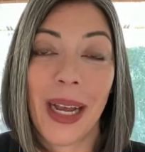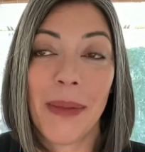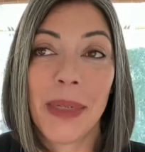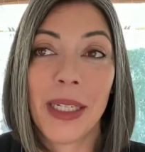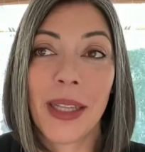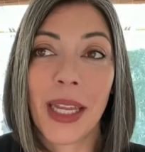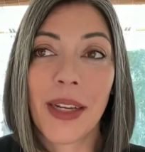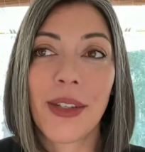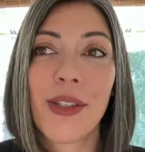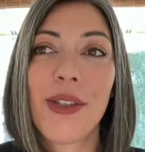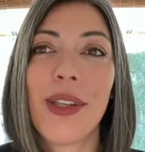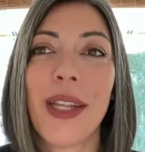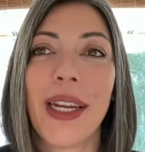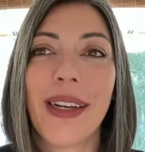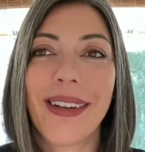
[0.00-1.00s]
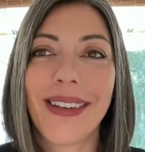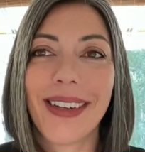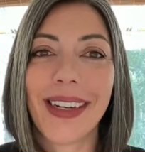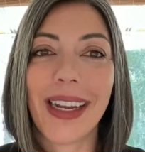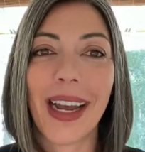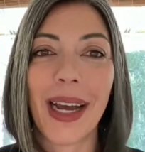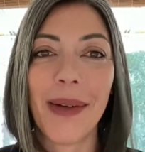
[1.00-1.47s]
I mean, like
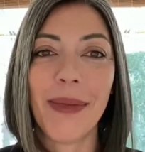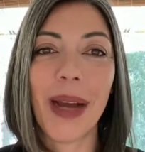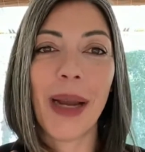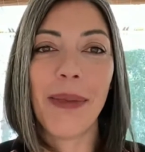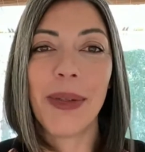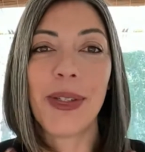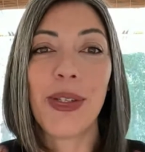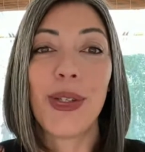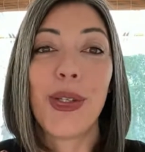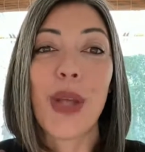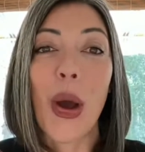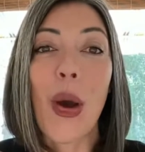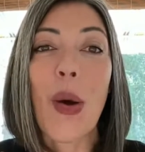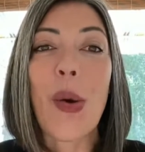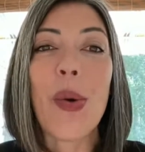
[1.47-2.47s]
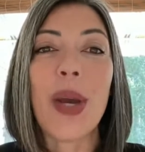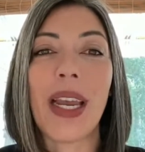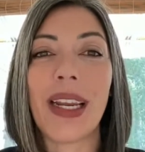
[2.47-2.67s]
I'm so